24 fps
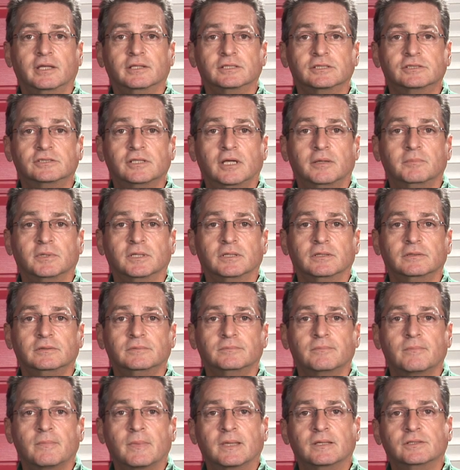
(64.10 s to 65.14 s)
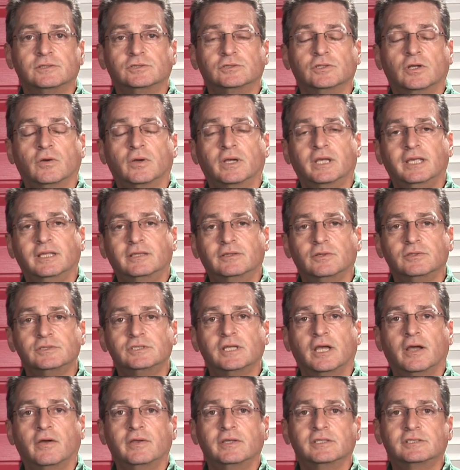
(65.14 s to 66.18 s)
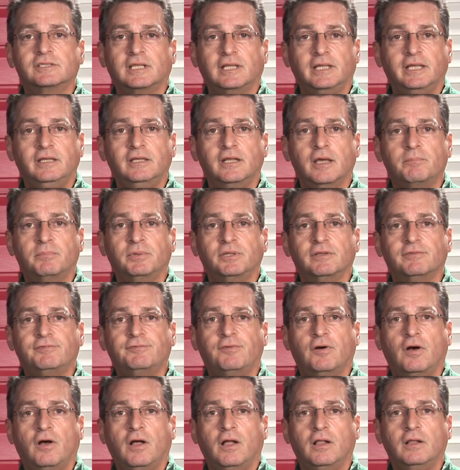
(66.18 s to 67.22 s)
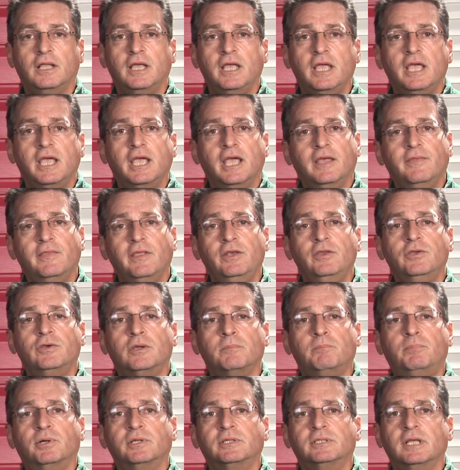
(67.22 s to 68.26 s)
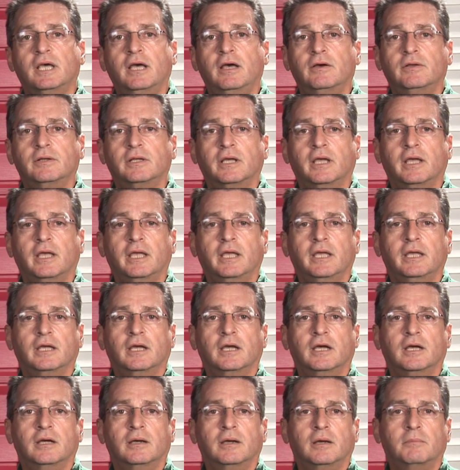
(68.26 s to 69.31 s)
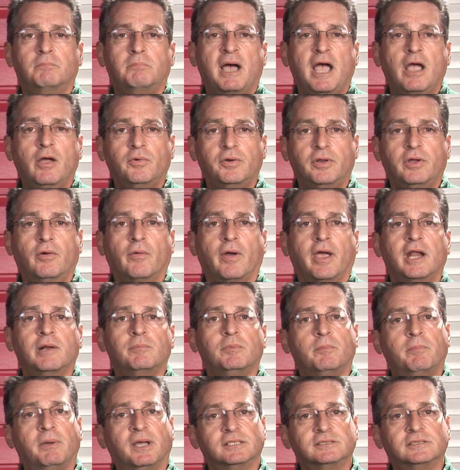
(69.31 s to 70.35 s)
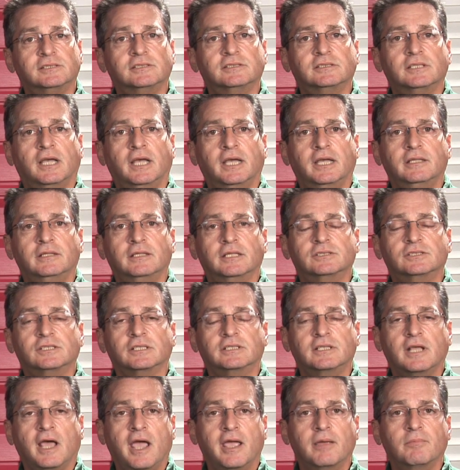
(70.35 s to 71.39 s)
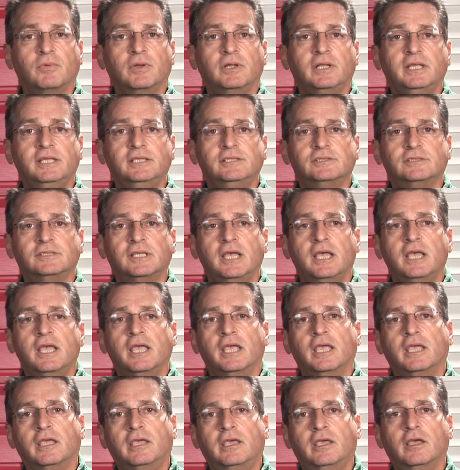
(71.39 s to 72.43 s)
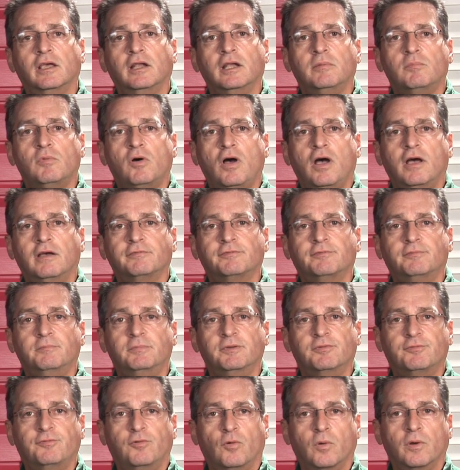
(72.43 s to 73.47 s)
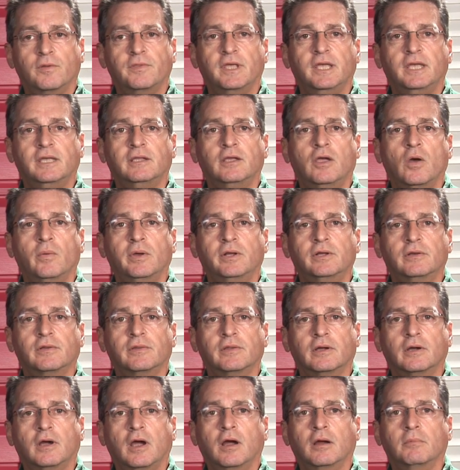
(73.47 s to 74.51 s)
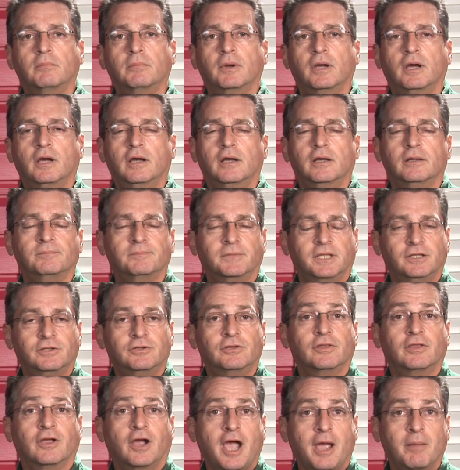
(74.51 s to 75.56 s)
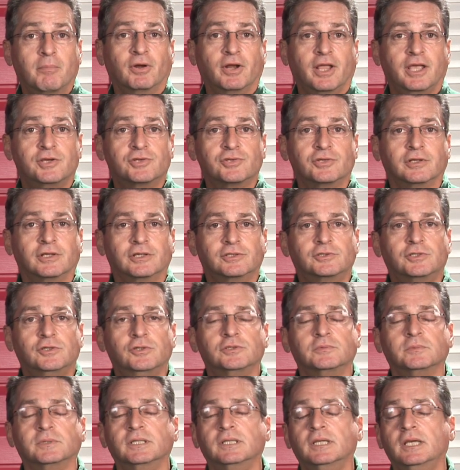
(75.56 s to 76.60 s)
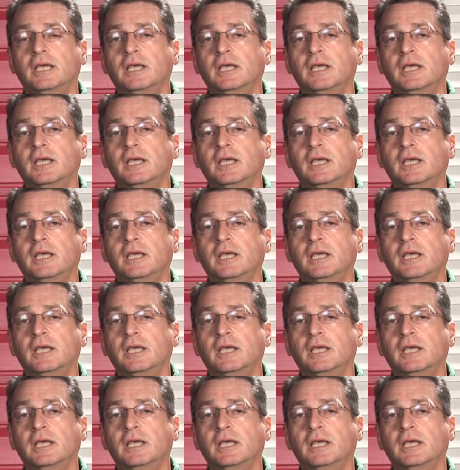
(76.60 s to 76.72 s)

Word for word: and the summer. So get those areas cleaned up in the fall, and then you can put down a, a biodegradable pesticide that's a time release and kill them off before they go into their, um, into their hibernation, excuse me.